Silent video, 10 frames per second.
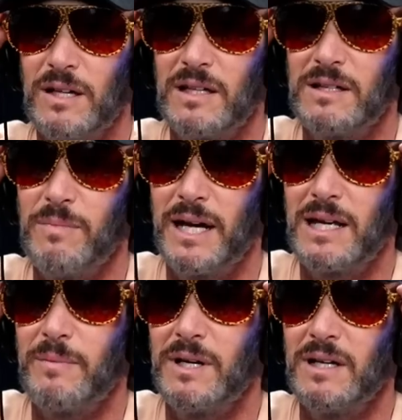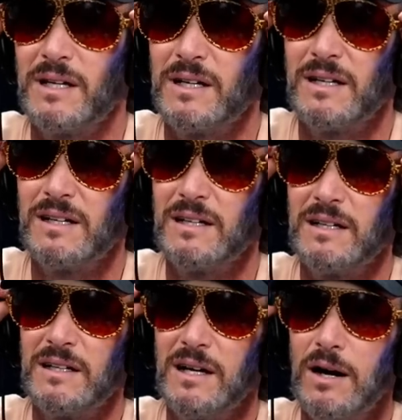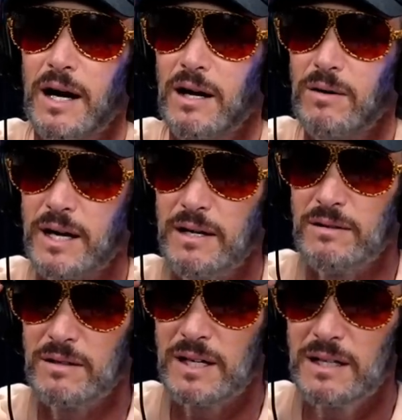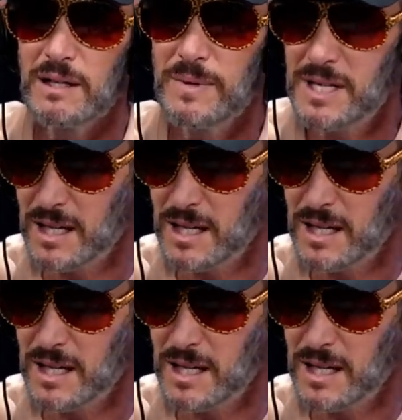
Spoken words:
on, Matt. Get me in. All right. Okay. Okay. Let me take